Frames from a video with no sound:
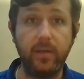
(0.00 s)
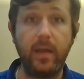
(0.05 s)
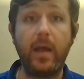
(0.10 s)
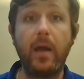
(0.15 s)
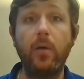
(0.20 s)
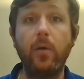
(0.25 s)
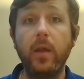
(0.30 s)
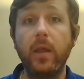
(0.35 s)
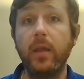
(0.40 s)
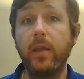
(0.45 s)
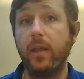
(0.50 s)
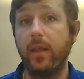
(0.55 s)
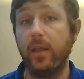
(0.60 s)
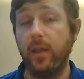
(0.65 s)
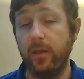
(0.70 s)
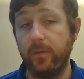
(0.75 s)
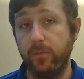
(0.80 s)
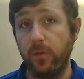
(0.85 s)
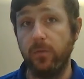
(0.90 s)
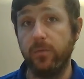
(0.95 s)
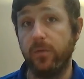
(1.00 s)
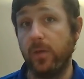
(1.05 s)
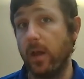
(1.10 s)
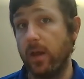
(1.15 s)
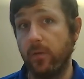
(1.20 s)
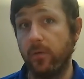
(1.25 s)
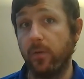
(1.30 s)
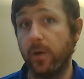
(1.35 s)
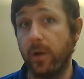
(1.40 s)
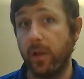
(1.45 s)
out, if you've done
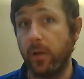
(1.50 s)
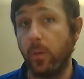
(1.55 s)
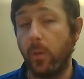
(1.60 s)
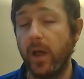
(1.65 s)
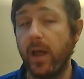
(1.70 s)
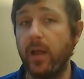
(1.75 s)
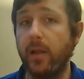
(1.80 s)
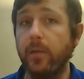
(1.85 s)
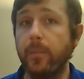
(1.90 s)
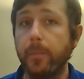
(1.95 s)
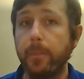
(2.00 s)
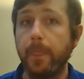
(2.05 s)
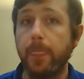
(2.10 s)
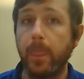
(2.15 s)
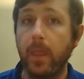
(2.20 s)
it really well,